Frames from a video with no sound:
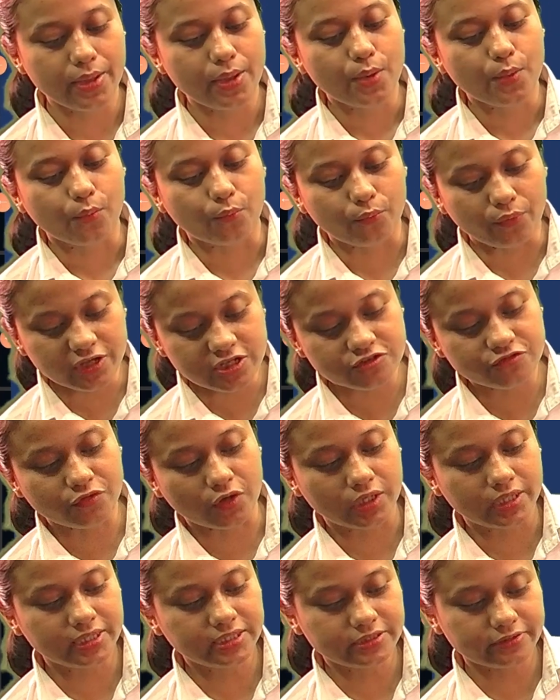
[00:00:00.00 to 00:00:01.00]
which
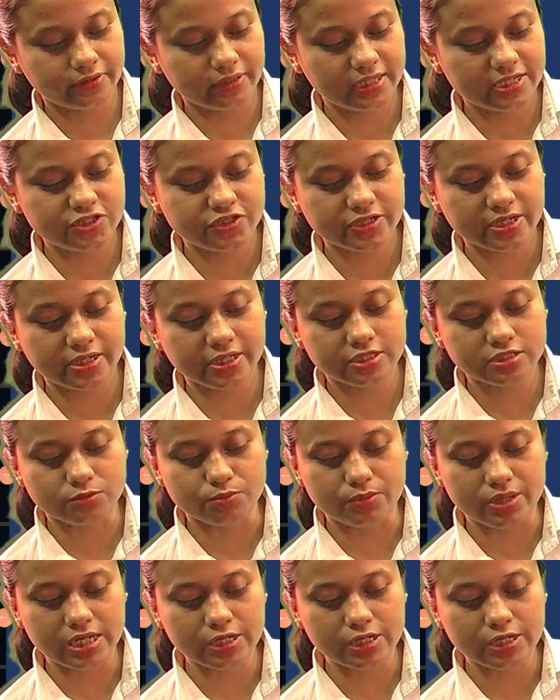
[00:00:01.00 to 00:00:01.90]
voluntarily shed its milk